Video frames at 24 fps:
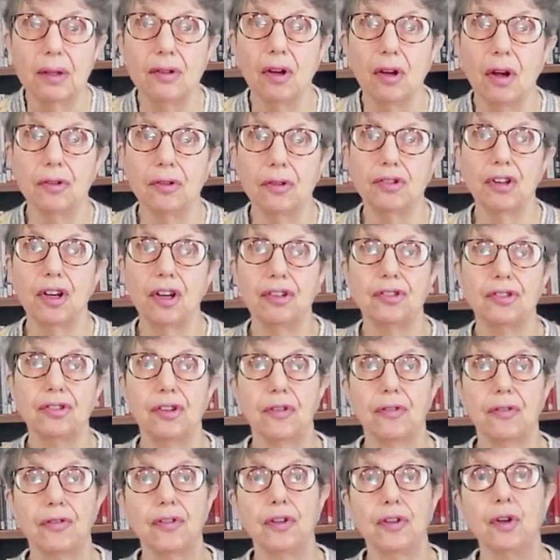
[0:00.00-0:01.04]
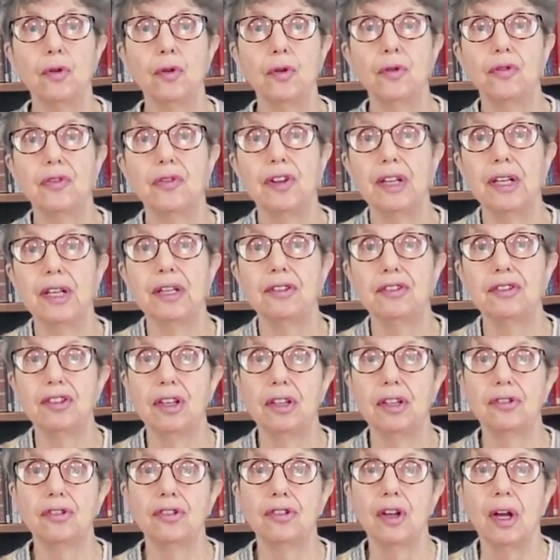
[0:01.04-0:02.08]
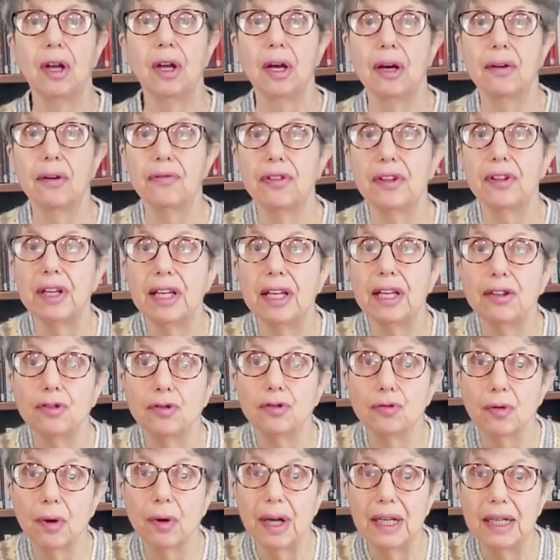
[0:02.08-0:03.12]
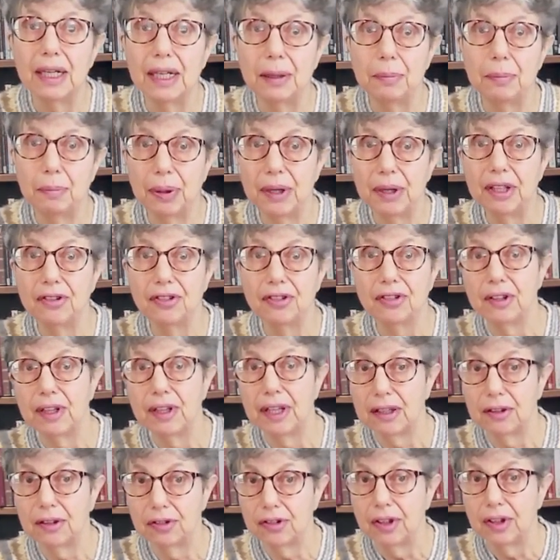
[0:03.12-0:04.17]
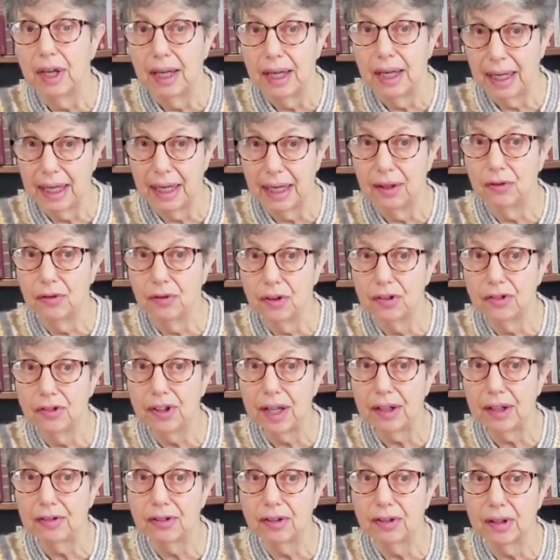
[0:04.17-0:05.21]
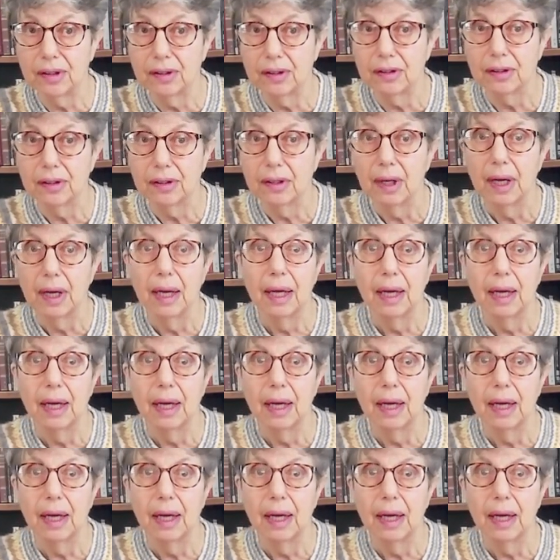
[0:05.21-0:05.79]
not just a few villages of the Israeli peaceniks in the desert.